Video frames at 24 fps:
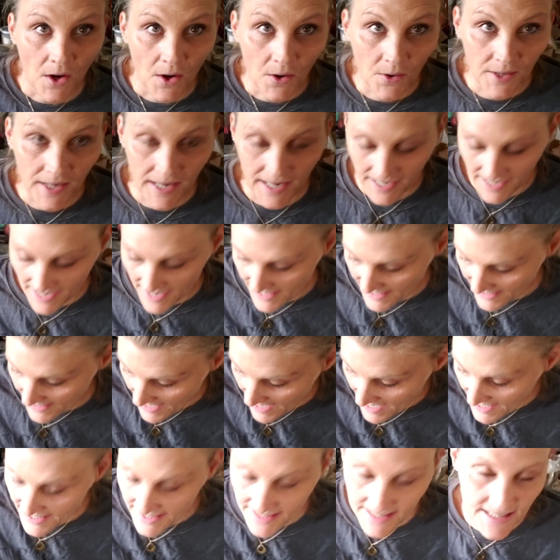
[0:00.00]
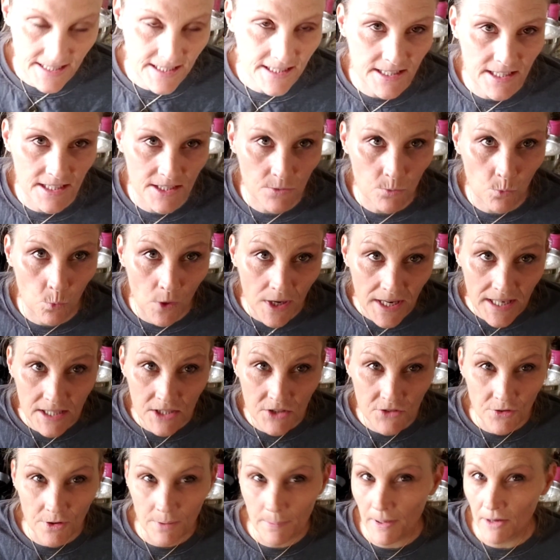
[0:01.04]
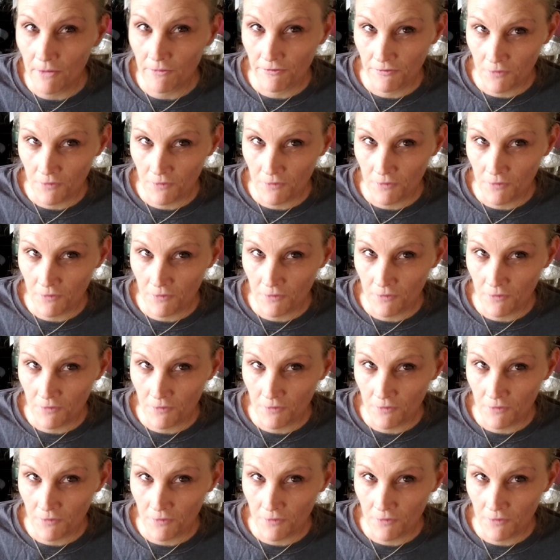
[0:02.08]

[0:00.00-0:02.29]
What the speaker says: Okay guys, I did the wings for about